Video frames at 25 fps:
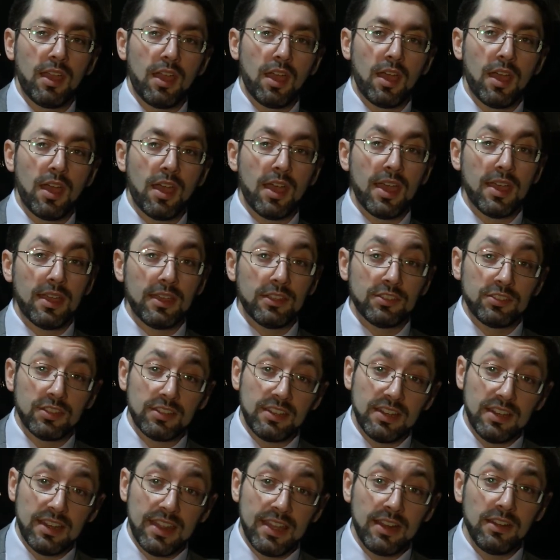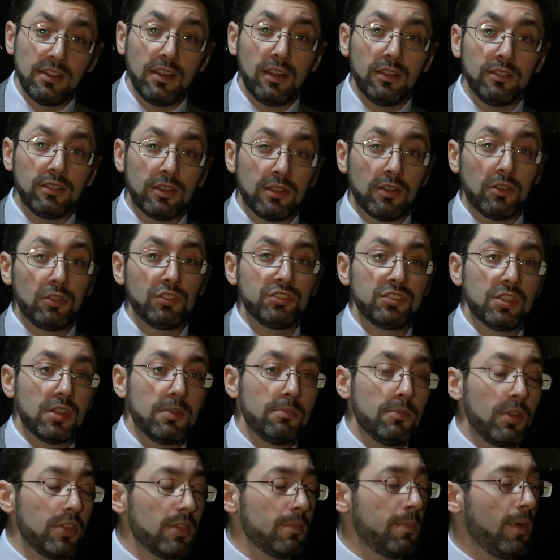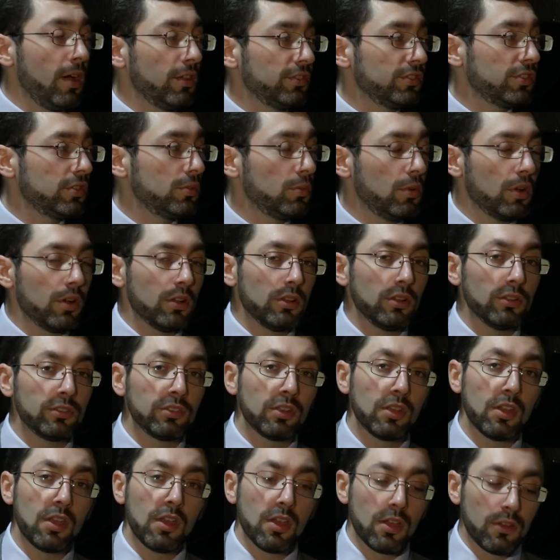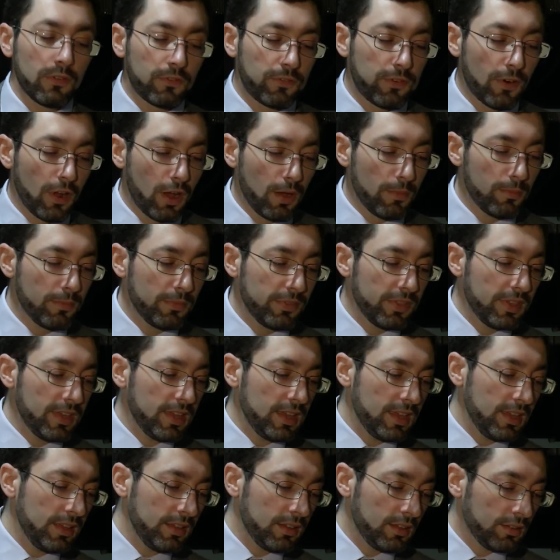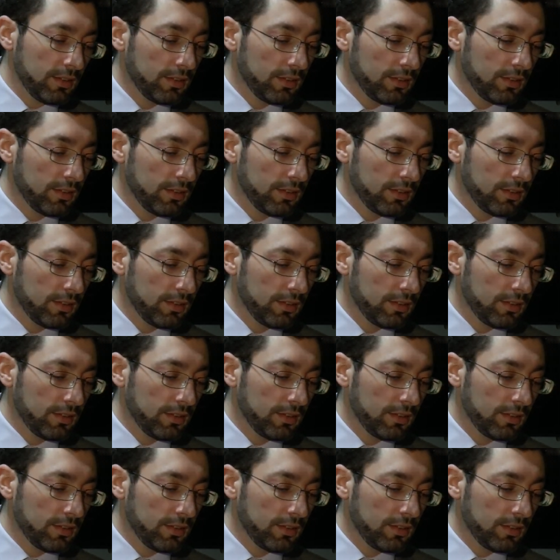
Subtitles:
certainly in England and also in other parts of the world, from the